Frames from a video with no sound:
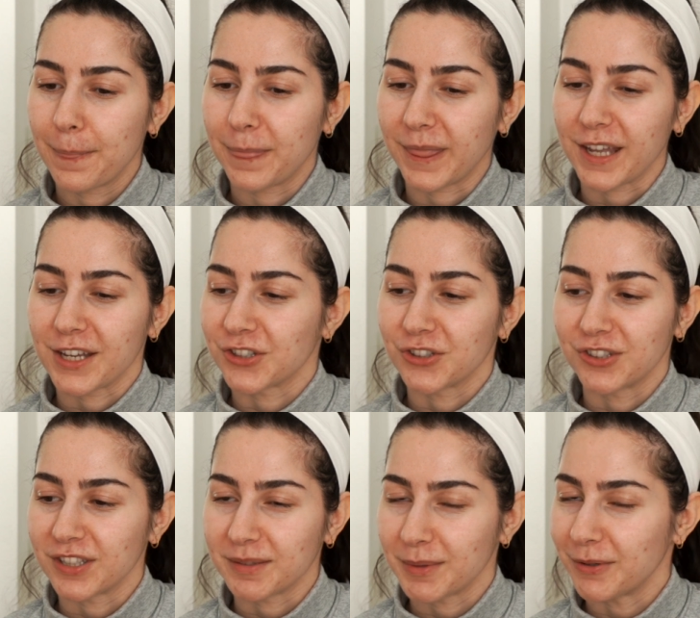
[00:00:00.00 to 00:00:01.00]
Like it should
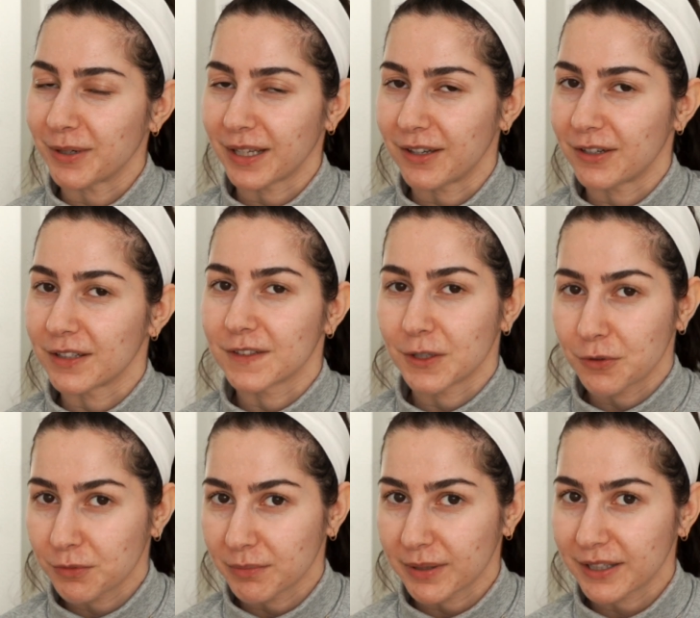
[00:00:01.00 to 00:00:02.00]
just be working on its
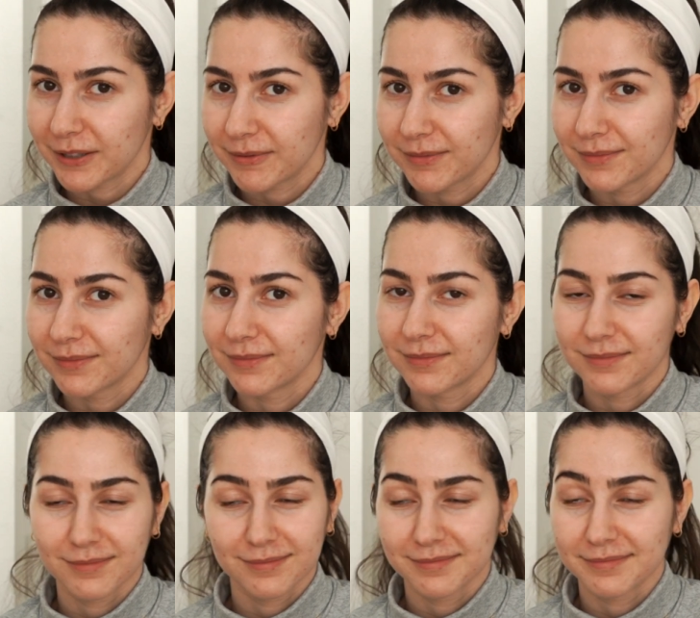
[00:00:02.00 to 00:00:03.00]
own, but
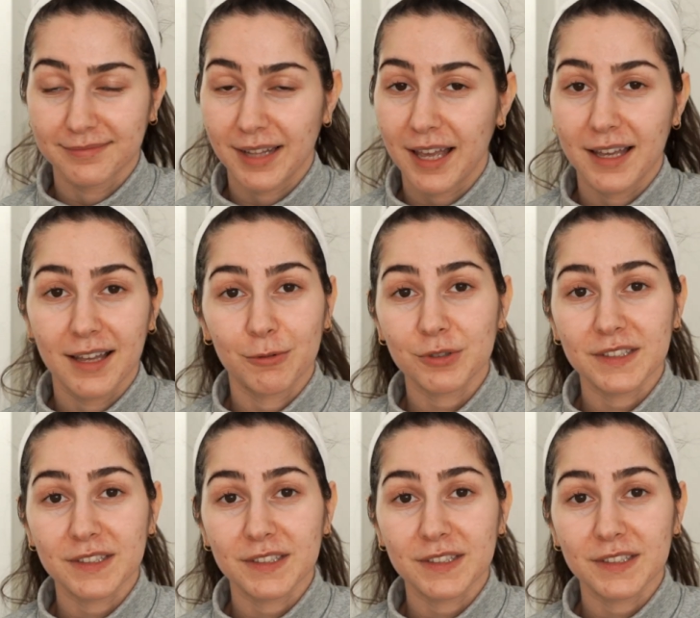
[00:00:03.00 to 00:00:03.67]
we'll